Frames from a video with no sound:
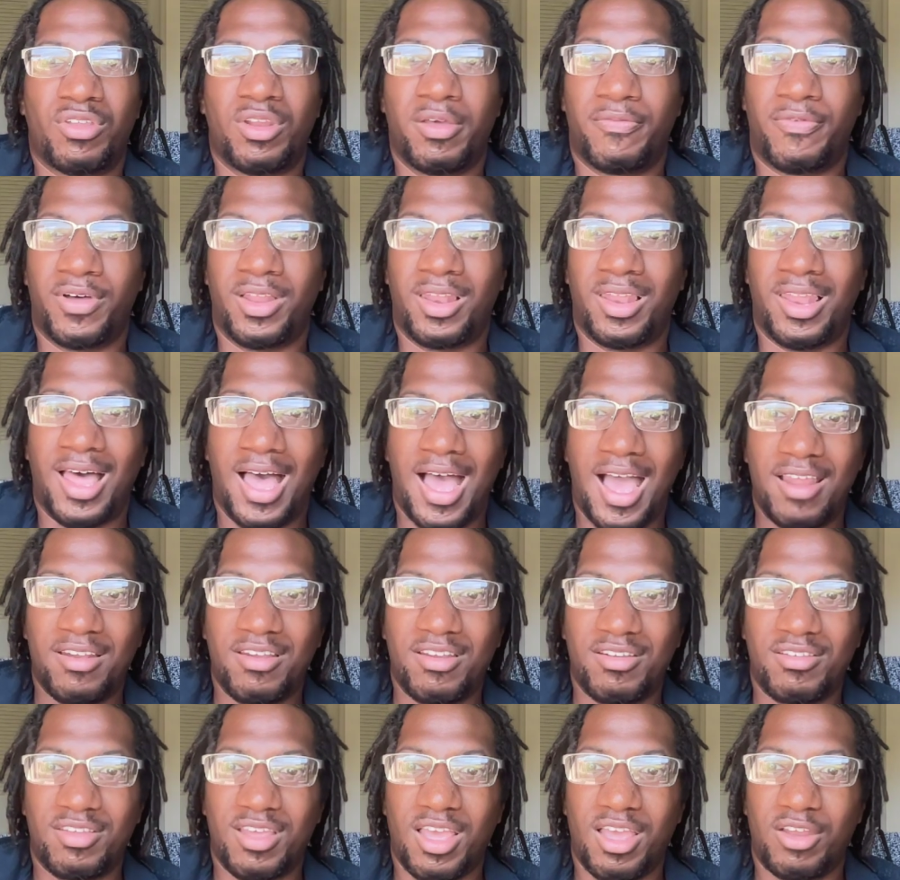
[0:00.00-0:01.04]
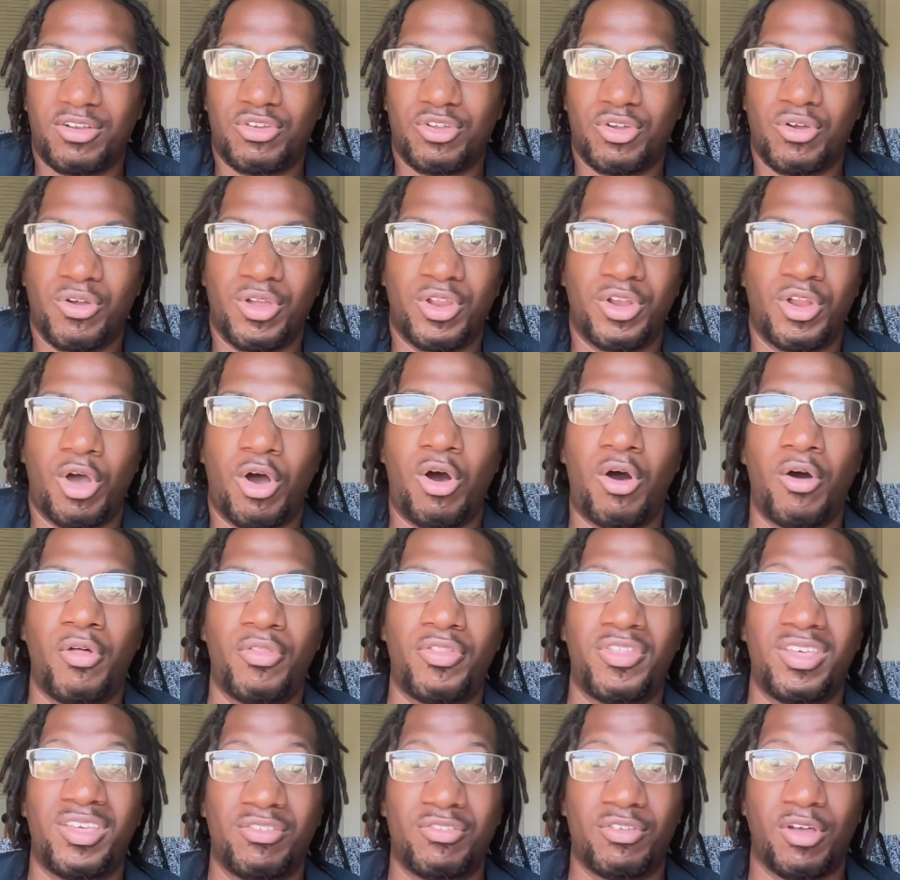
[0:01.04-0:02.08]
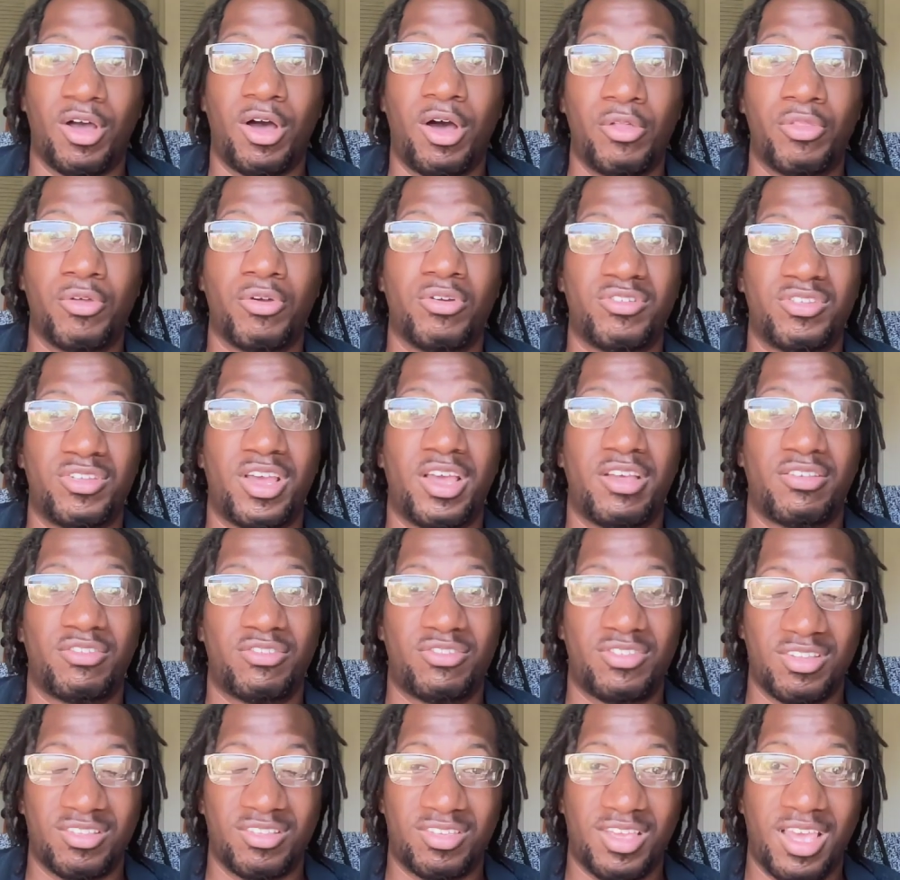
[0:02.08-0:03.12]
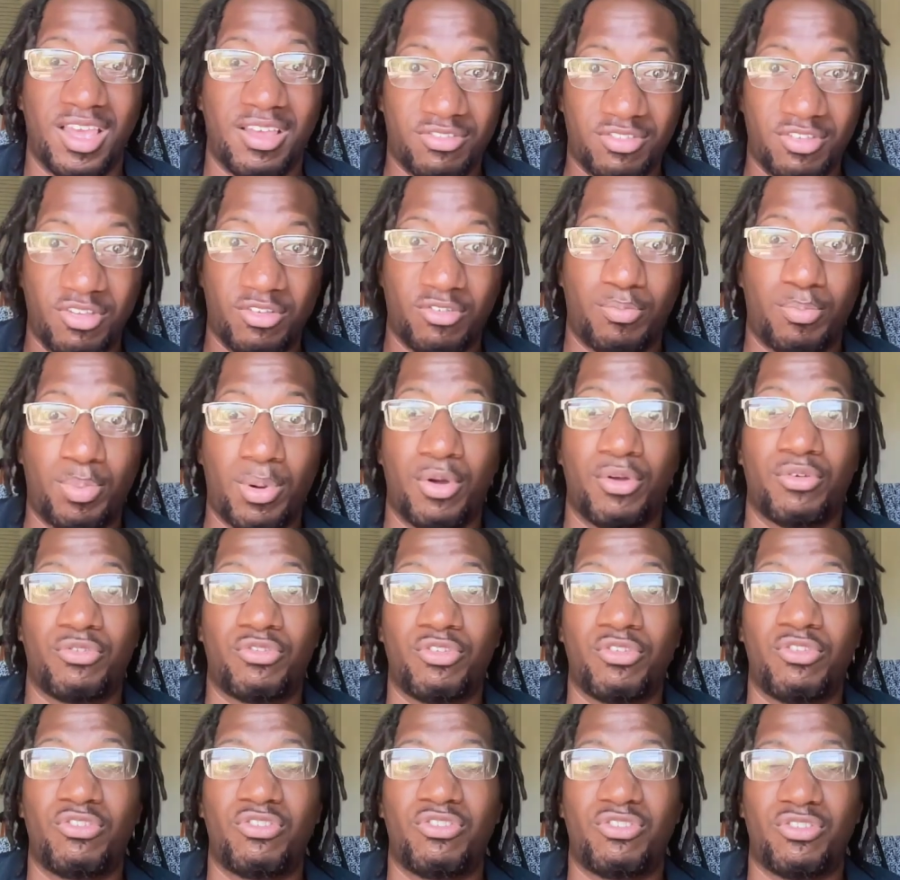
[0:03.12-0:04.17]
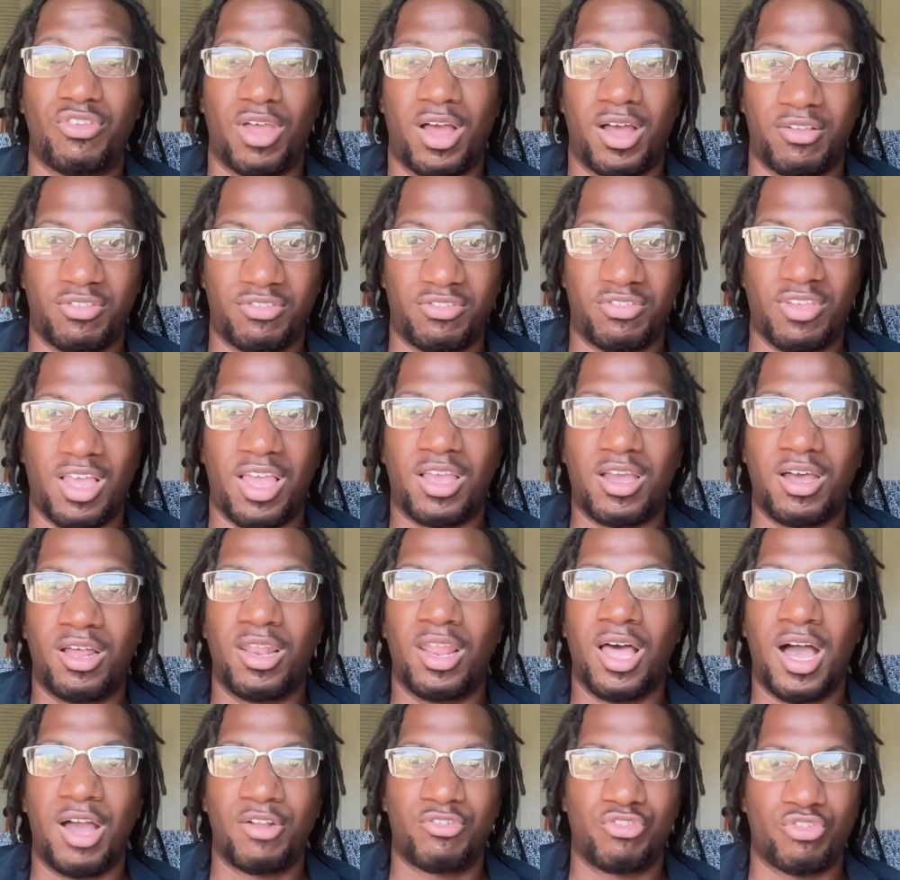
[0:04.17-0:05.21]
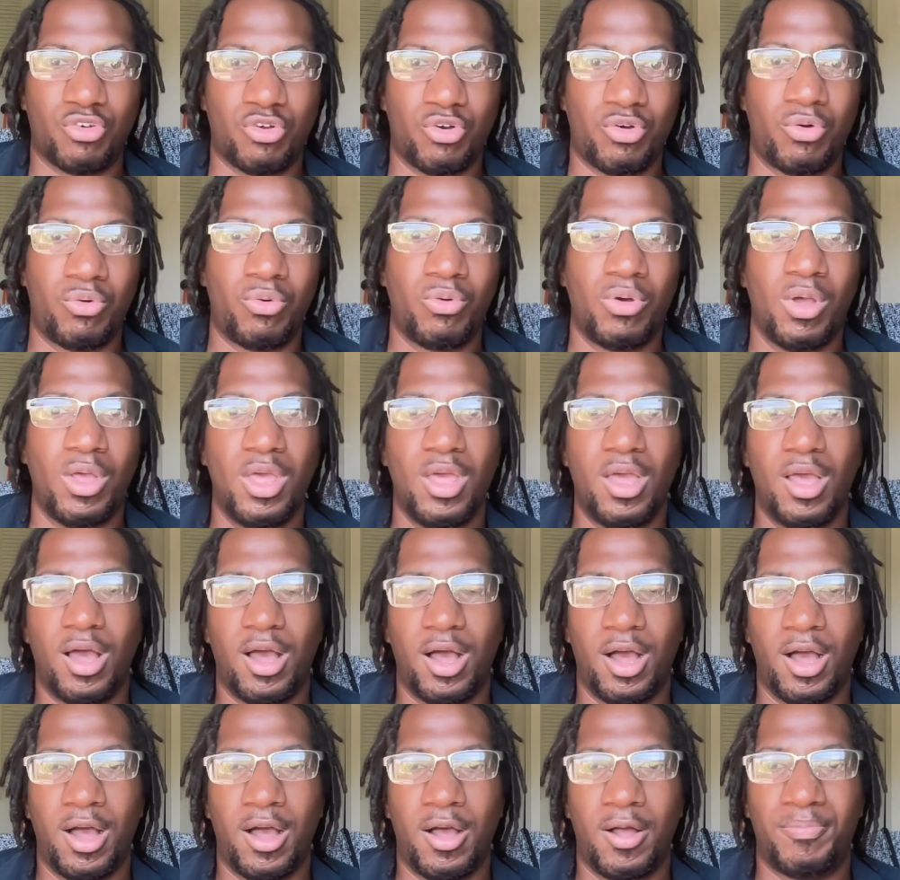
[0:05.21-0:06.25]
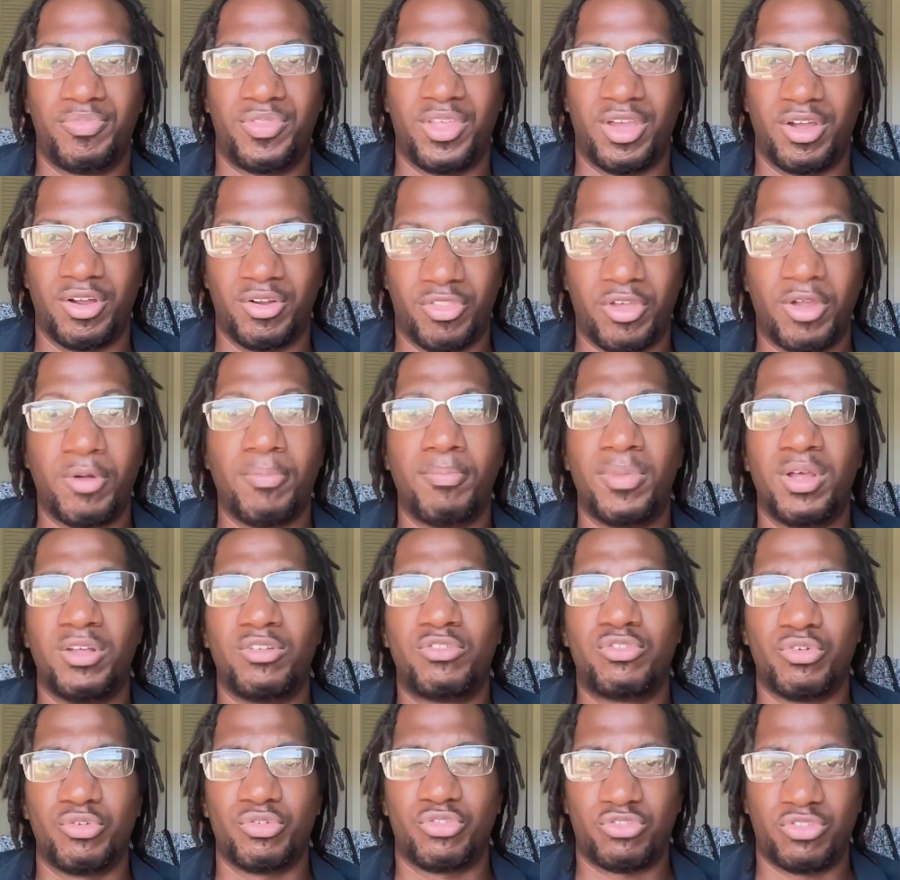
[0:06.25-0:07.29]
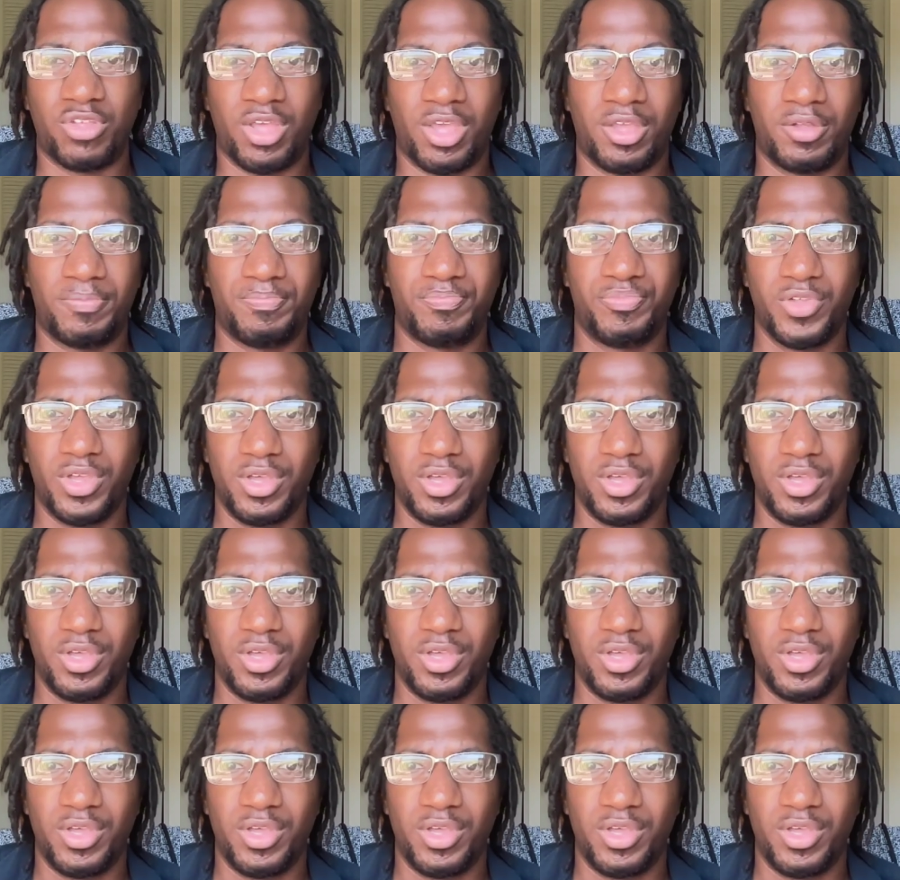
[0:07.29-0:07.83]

If a lie detector and all these other tests that test a person's psychological, their mental state,